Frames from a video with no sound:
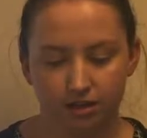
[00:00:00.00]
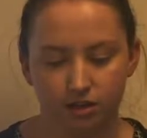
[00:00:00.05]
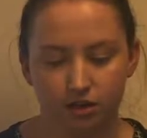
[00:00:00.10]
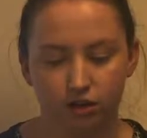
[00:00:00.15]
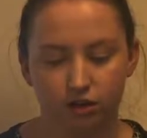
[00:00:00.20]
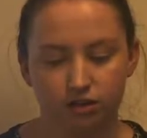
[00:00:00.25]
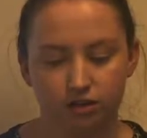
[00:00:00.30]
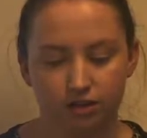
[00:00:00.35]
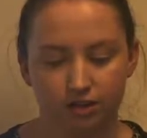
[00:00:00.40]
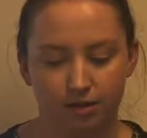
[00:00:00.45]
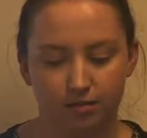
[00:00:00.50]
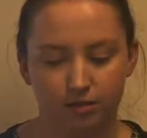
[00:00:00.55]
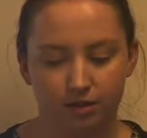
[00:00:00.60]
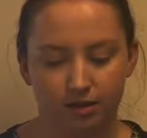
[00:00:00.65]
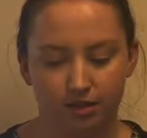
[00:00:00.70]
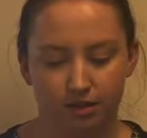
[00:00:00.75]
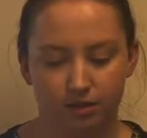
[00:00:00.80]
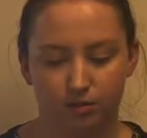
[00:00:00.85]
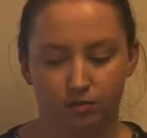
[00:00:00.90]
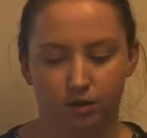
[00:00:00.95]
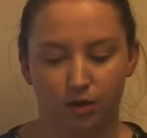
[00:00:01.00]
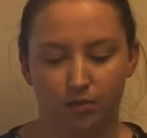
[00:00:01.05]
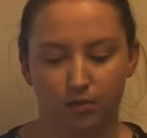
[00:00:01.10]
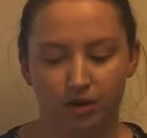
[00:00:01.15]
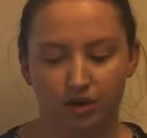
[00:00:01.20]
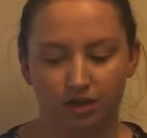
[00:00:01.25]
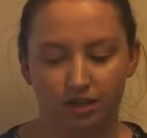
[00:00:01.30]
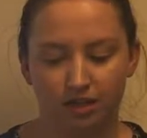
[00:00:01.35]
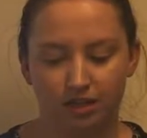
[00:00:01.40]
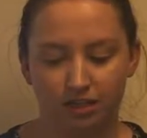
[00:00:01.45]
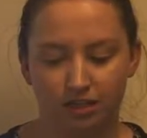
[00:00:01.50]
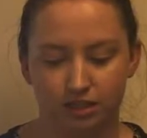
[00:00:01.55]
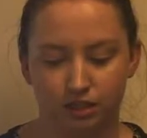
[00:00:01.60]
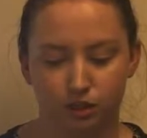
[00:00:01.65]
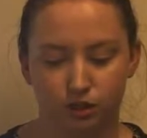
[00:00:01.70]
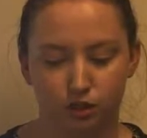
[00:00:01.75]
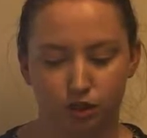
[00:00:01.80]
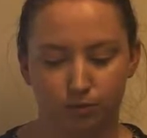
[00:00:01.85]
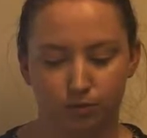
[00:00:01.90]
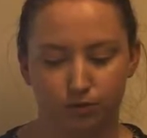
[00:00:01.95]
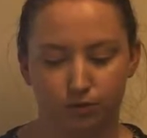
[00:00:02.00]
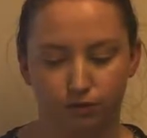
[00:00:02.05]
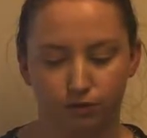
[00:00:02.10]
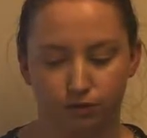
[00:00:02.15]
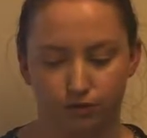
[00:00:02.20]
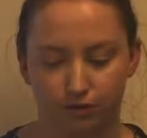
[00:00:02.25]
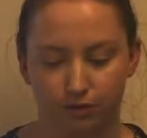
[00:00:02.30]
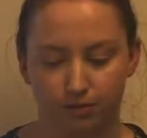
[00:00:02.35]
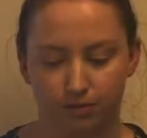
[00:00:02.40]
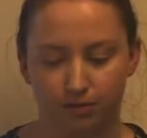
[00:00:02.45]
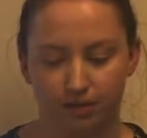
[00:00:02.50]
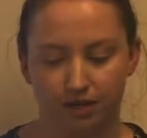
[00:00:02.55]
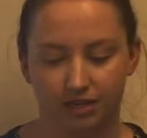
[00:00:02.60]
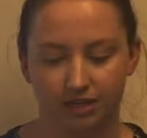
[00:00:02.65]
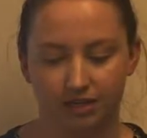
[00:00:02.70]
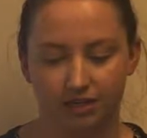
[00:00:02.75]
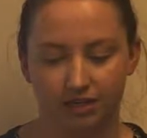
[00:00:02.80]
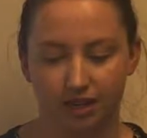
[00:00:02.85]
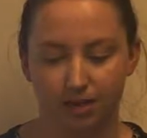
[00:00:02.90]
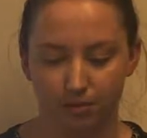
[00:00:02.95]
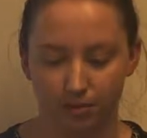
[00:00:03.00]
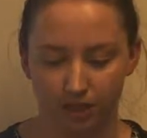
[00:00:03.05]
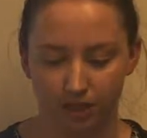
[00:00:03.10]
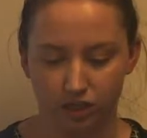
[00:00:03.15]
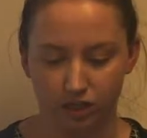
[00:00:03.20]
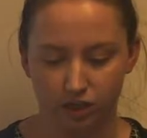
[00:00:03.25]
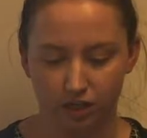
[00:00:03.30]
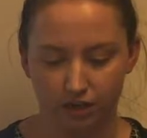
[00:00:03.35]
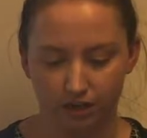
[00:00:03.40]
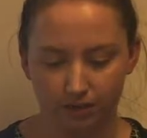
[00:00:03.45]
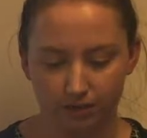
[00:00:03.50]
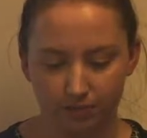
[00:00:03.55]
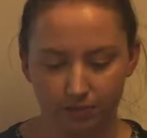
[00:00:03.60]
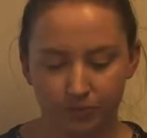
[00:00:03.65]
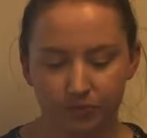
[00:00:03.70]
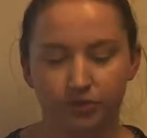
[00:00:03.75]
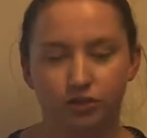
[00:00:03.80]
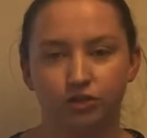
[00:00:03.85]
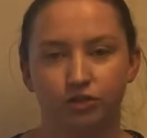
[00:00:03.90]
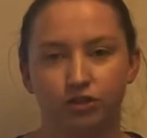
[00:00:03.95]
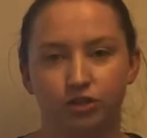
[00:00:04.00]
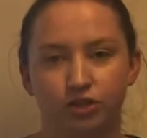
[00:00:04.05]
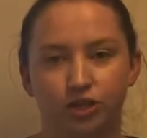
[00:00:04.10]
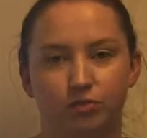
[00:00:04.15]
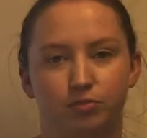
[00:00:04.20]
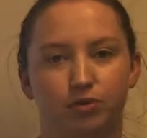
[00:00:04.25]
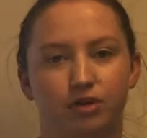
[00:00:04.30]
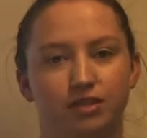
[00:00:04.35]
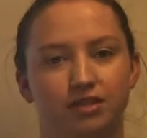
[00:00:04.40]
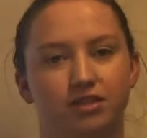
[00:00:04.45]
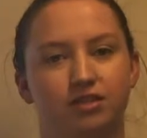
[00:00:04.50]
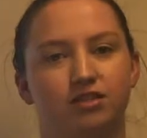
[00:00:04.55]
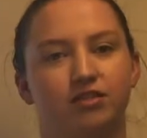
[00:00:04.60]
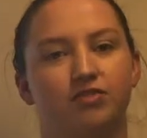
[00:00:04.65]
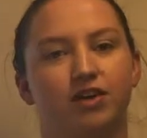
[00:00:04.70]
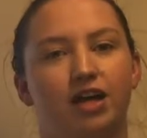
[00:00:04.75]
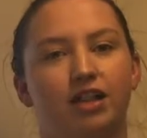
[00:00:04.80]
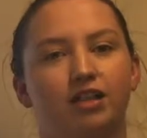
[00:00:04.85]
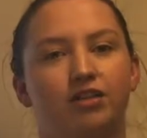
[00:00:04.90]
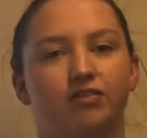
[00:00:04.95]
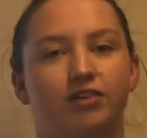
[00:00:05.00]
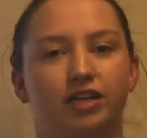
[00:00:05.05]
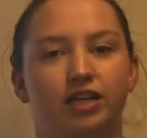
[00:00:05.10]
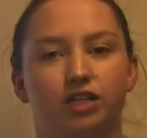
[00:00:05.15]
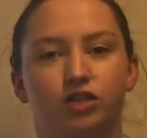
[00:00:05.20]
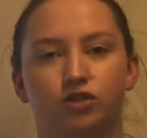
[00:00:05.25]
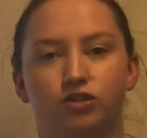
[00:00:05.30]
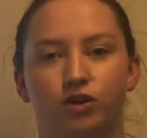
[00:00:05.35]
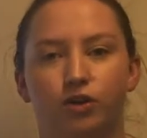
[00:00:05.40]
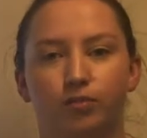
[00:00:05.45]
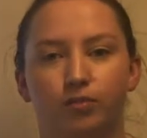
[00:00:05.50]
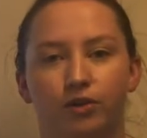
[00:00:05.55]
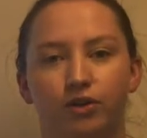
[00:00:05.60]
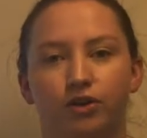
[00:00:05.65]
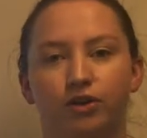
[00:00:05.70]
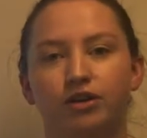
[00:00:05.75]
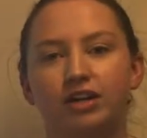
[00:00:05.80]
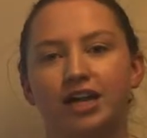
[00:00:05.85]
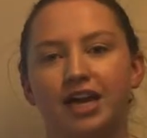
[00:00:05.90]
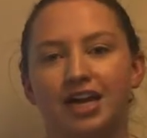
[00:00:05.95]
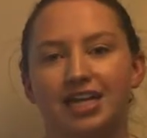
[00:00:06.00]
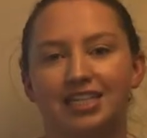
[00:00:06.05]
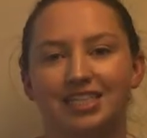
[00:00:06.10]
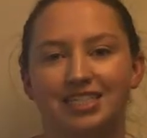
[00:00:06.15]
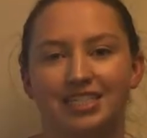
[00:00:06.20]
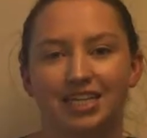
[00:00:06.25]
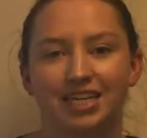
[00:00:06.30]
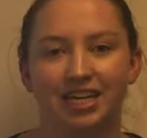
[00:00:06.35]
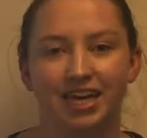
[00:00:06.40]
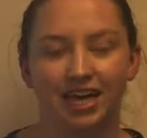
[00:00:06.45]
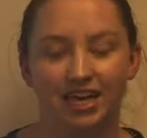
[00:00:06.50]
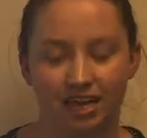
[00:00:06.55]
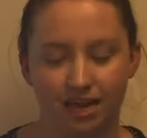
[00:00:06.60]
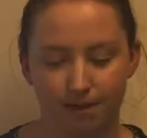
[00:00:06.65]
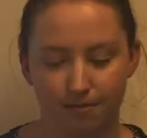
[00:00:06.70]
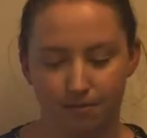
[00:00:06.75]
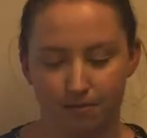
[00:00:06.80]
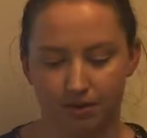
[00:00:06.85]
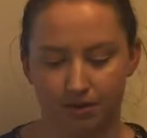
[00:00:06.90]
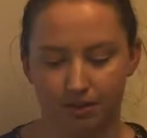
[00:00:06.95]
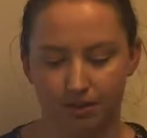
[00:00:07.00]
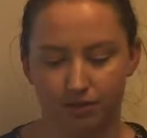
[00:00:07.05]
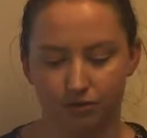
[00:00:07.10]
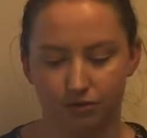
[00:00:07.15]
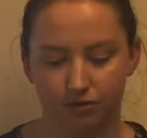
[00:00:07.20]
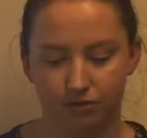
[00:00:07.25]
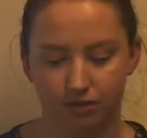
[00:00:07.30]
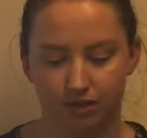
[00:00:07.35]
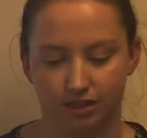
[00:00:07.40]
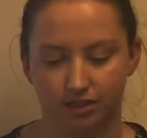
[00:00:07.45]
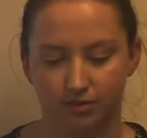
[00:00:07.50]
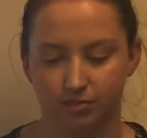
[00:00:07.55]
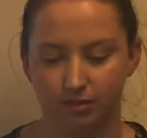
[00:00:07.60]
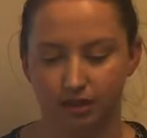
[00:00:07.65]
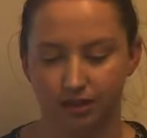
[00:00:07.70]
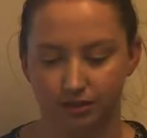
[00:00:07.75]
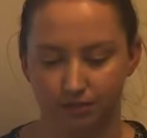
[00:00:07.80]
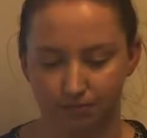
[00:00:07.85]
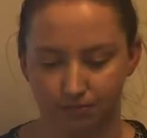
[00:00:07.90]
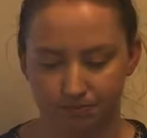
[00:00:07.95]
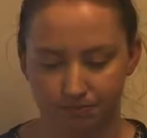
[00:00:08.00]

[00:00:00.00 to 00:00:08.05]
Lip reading: Non-STEMI is primarily distinguishable from unstable angina due to the presence of elevated troponin and CKMB levels in the blood.